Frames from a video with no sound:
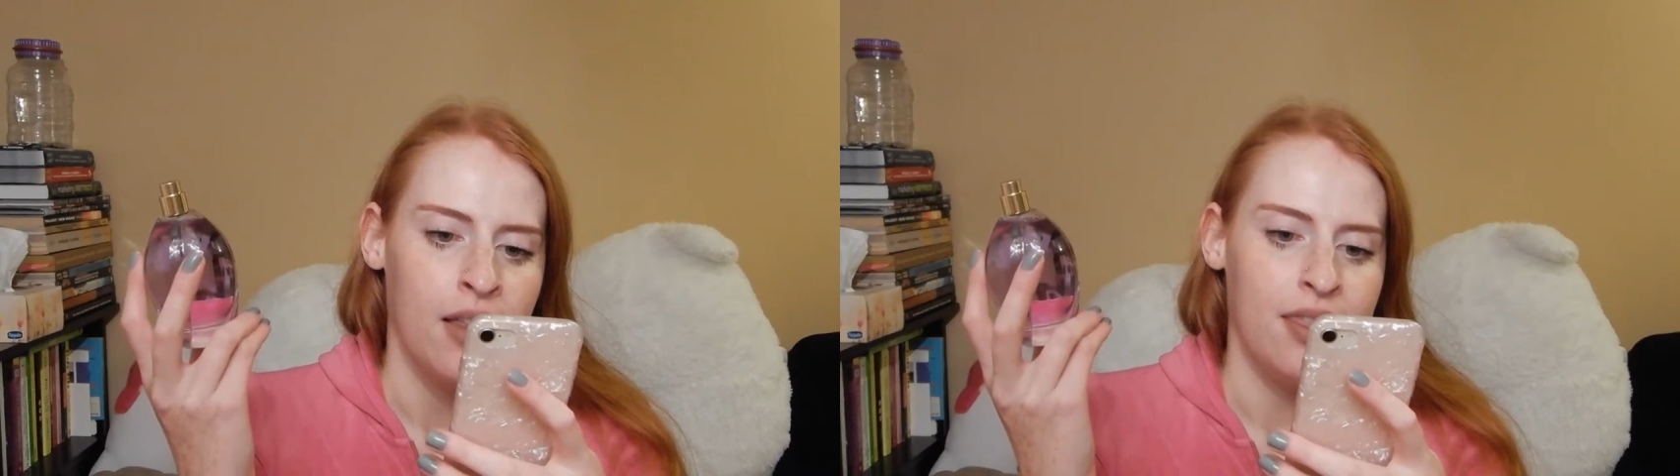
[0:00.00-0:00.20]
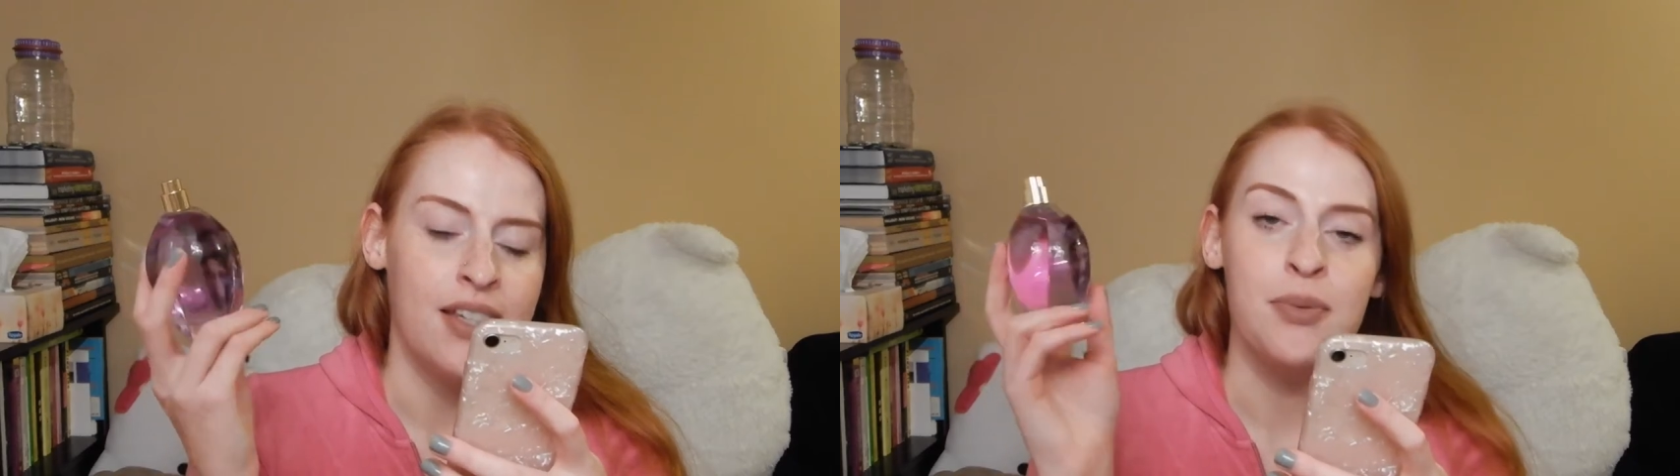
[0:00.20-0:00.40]

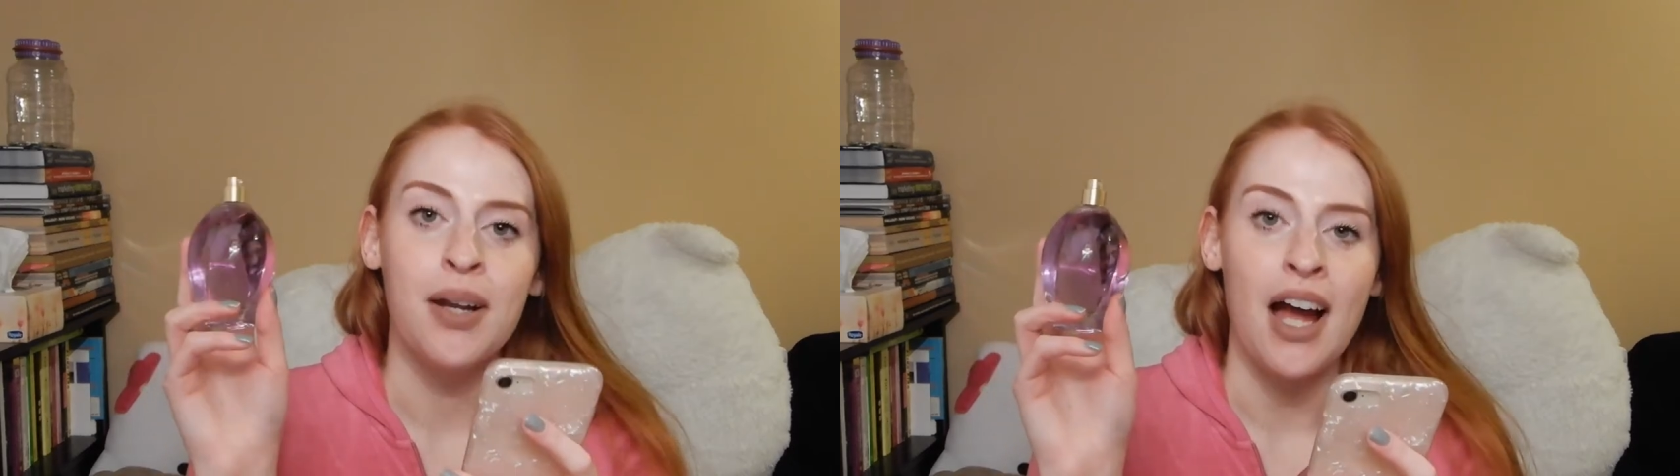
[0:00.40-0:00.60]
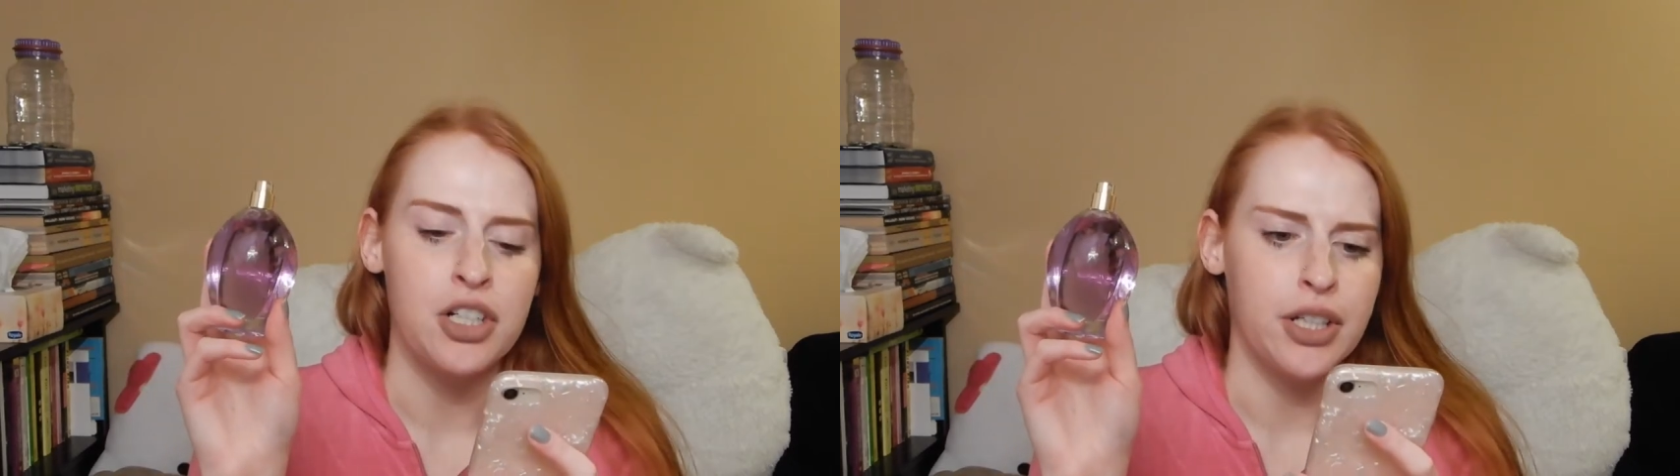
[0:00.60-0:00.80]
This
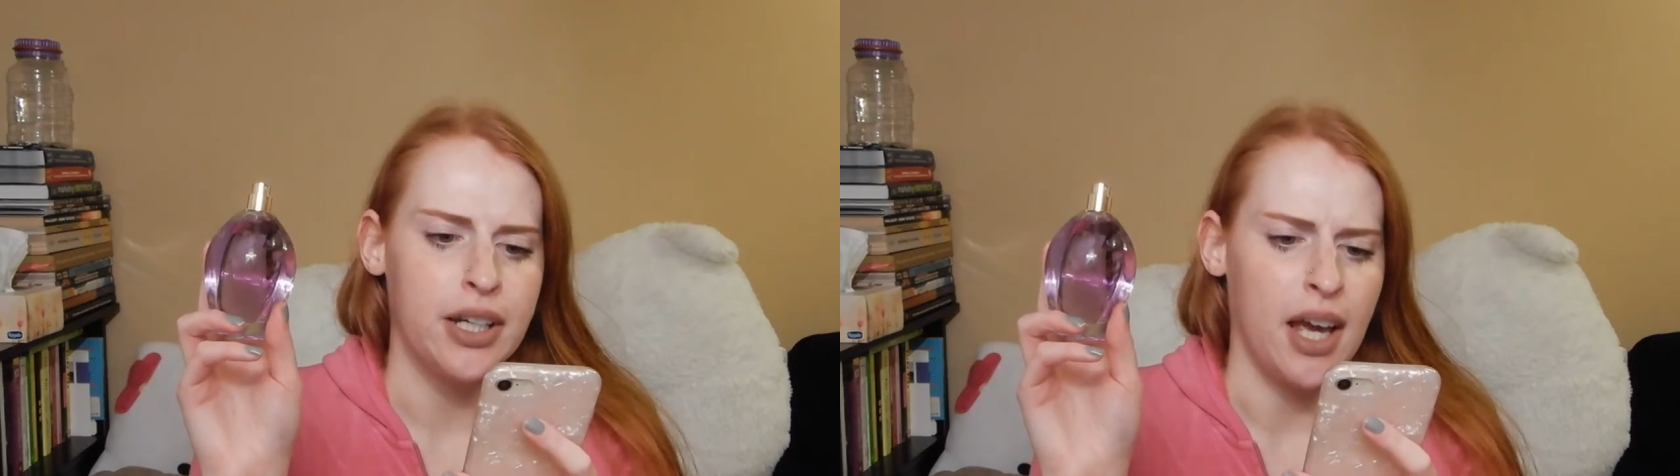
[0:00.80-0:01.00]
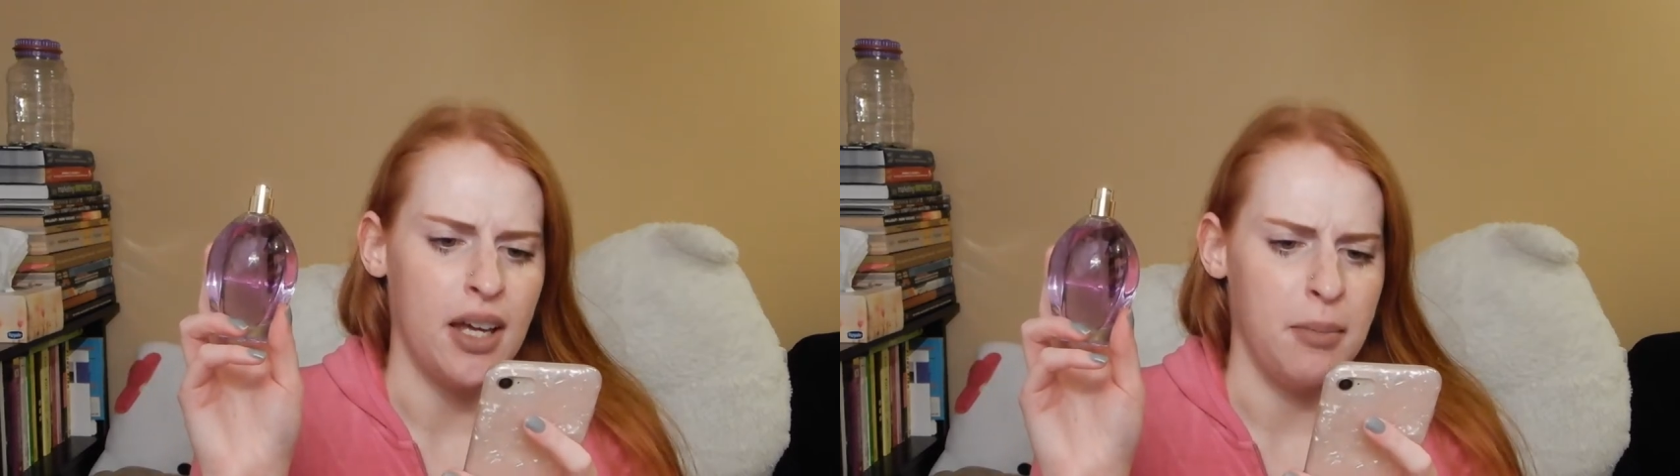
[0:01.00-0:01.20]
one actually
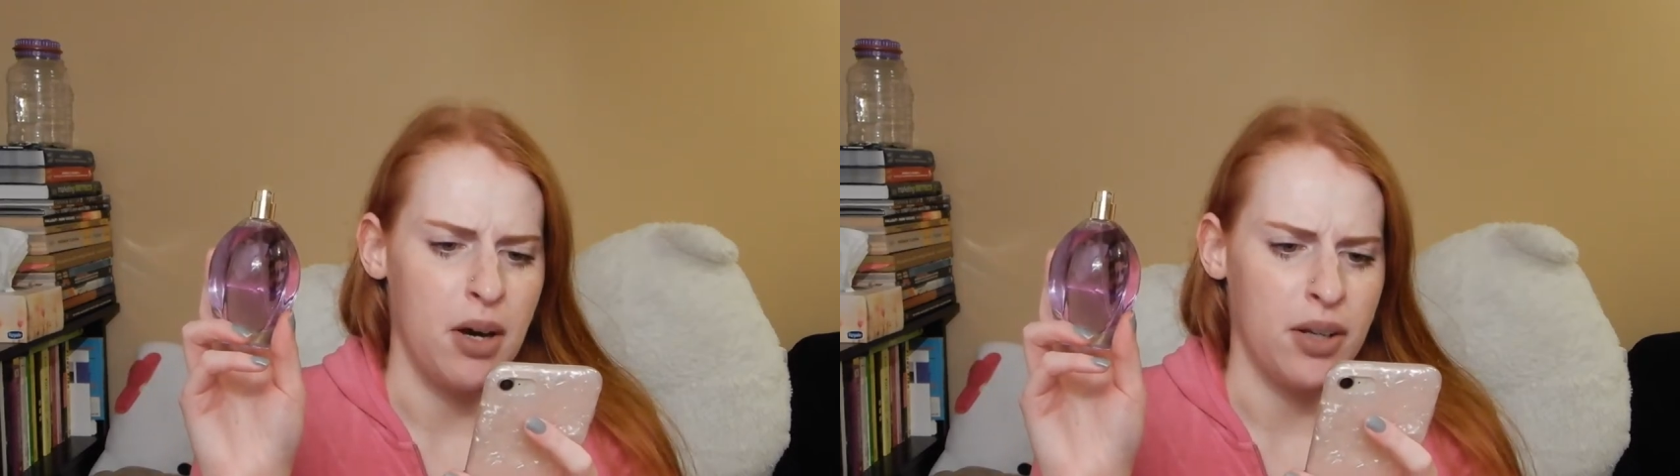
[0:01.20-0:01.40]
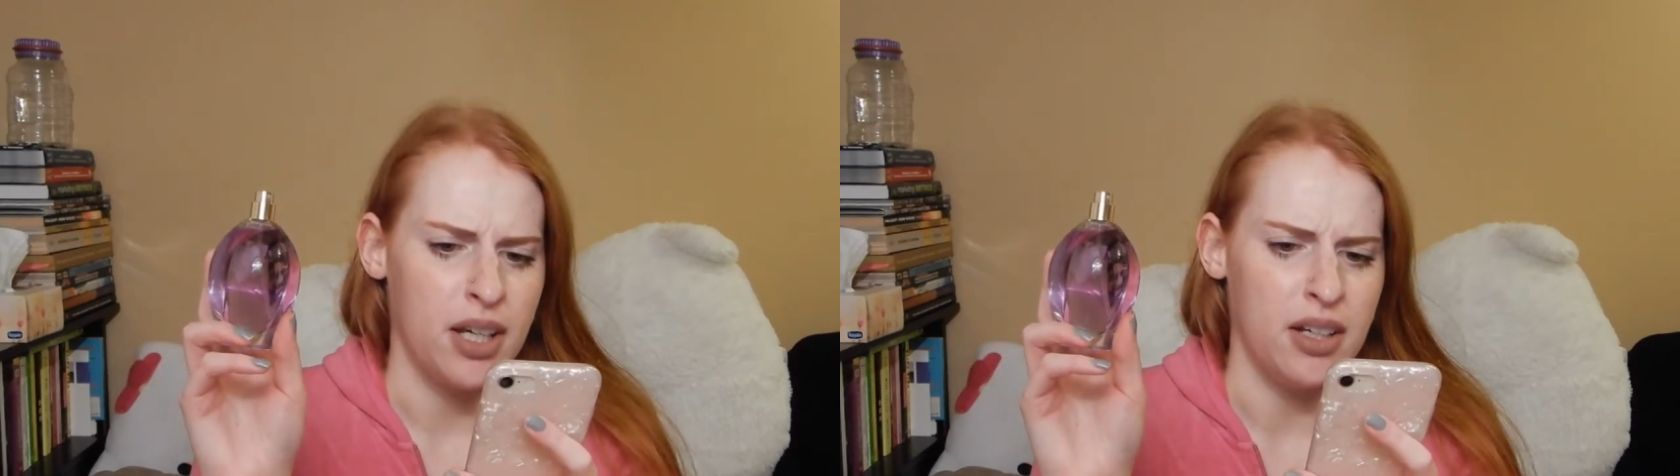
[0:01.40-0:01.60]
came
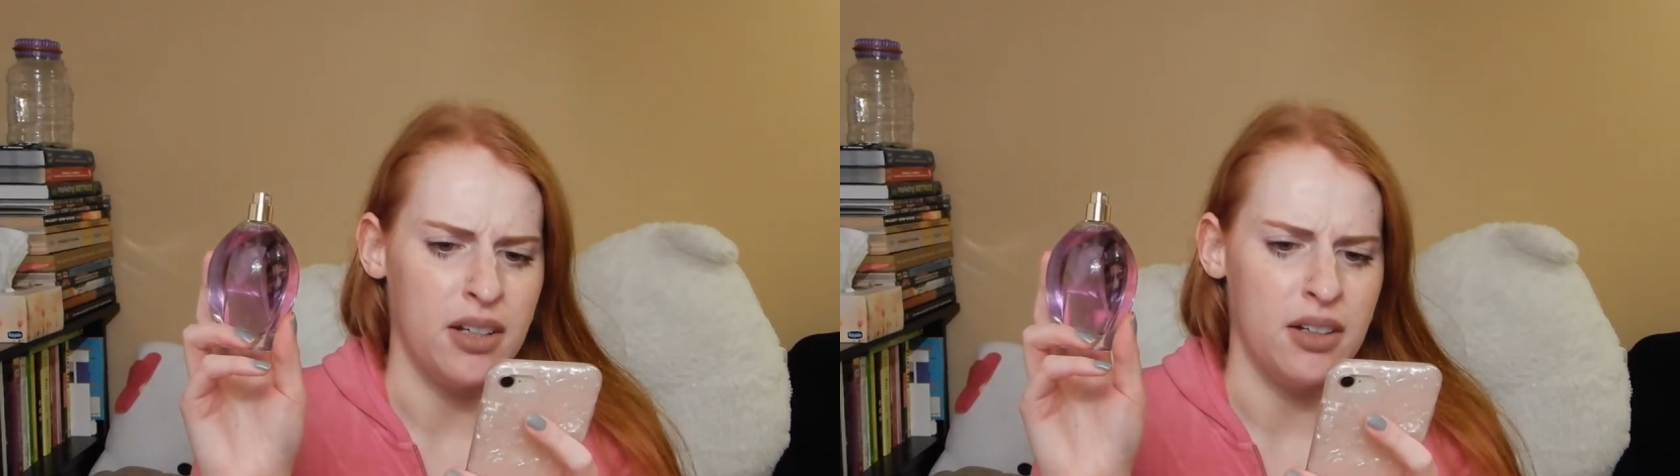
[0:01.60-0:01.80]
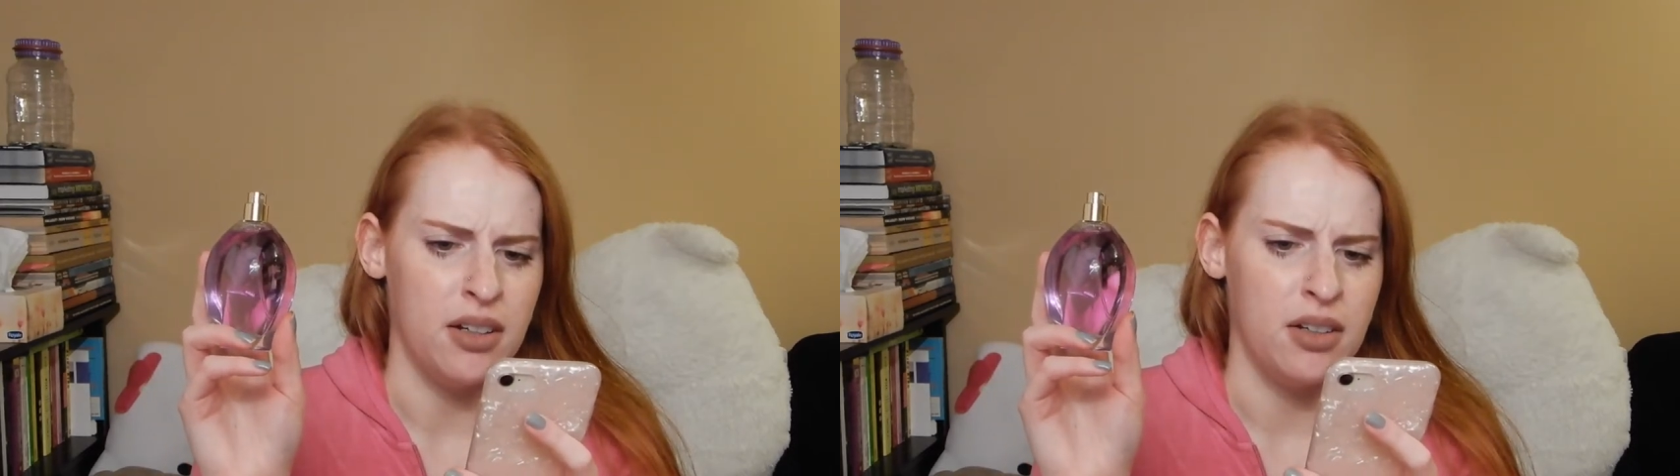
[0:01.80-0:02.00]
out
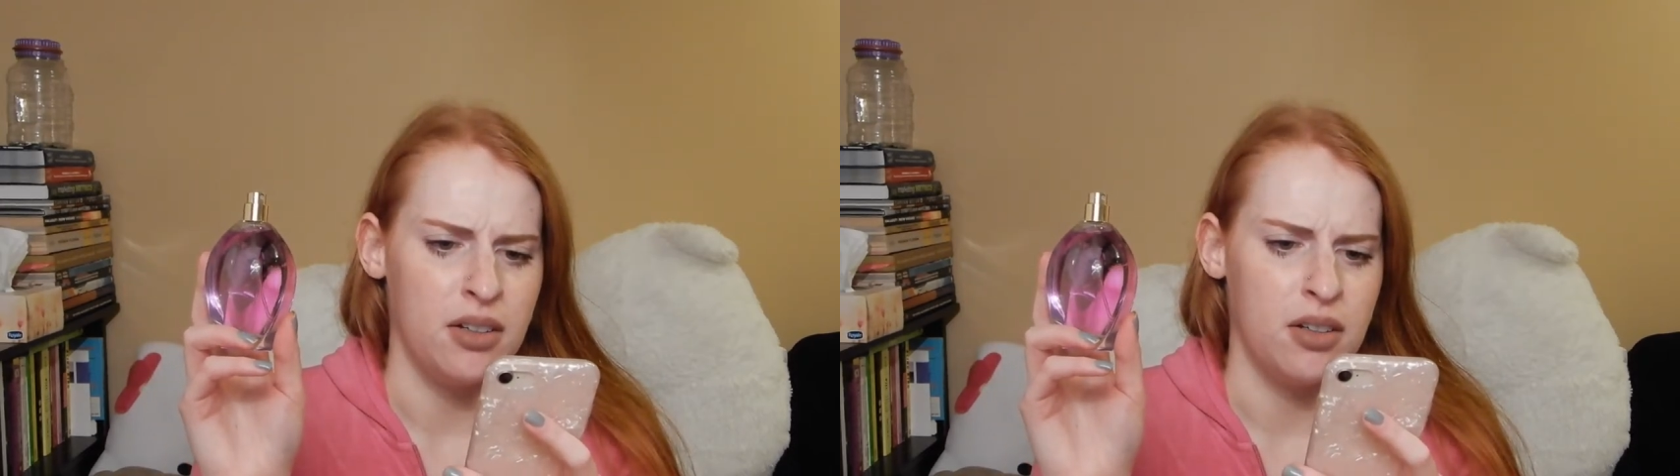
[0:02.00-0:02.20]
in,